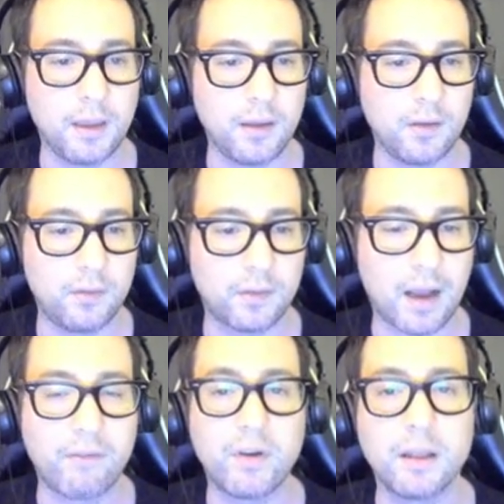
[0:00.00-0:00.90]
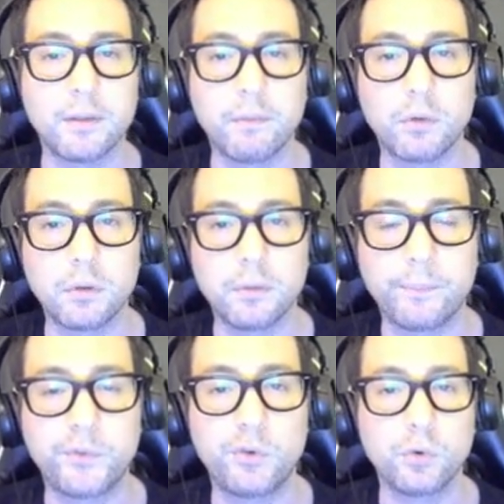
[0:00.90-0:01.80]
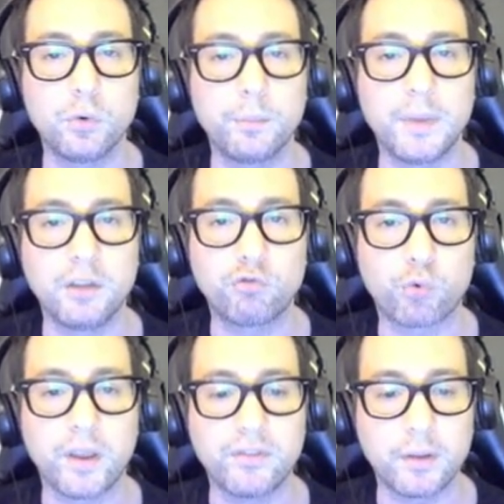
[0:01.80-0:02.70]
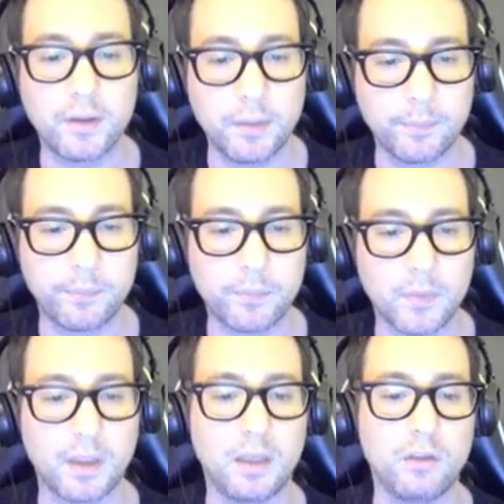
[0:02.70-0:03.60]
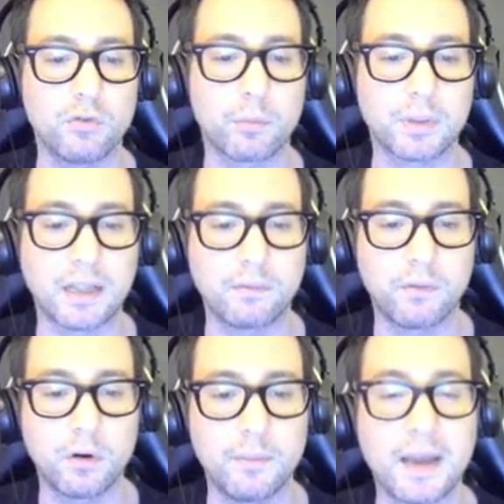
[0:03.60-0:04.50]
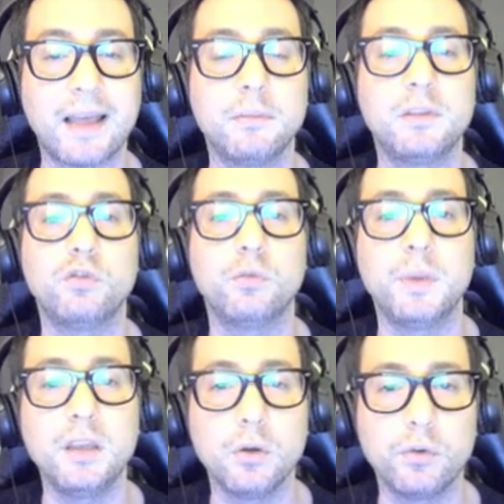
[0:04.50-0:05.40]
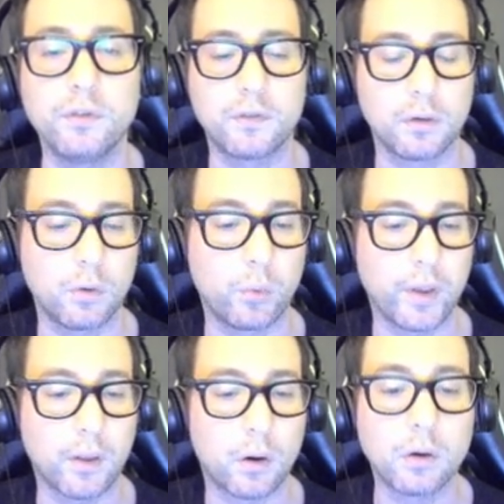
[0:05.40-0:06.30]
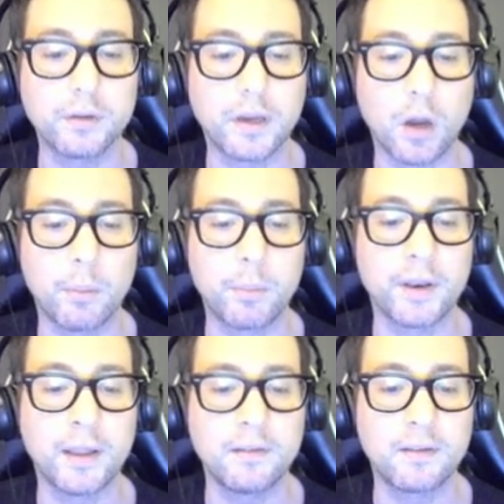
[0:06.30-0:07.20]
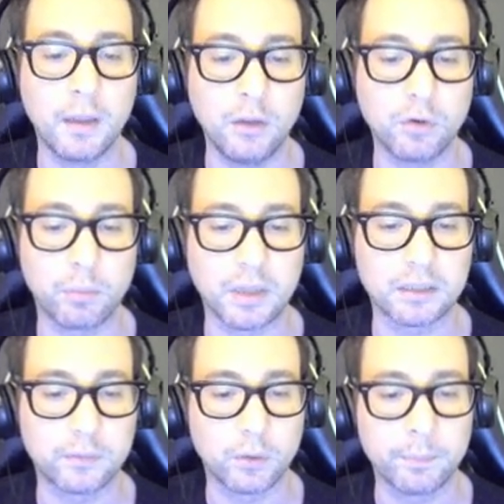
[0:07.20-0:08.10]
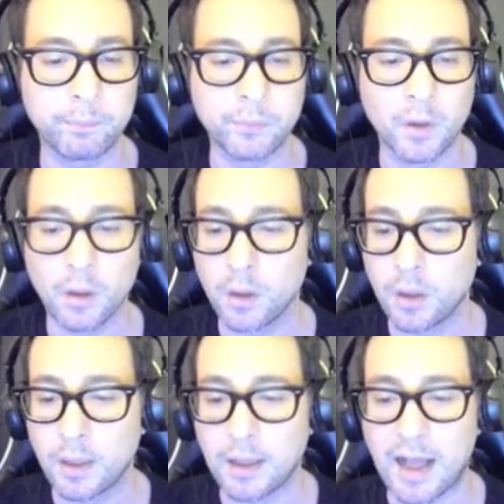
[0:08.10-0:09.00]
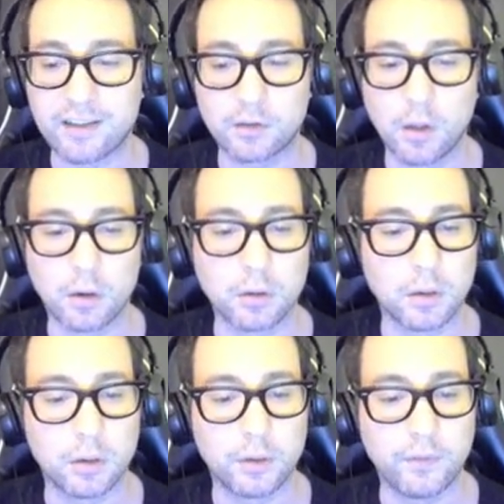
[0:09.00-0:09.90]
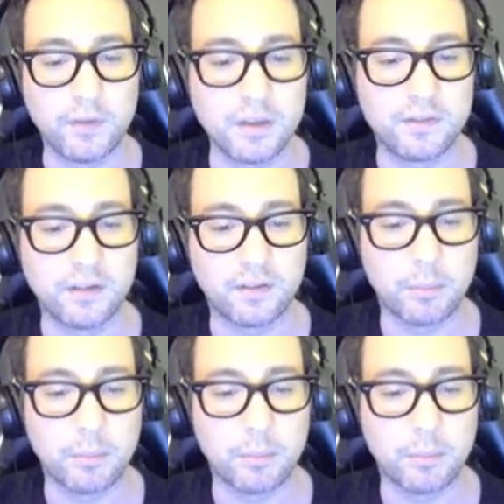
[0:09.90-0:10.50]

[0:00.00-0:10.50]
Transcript: is available to be traded in your platform and to be used with all the components in your platform. As long this is a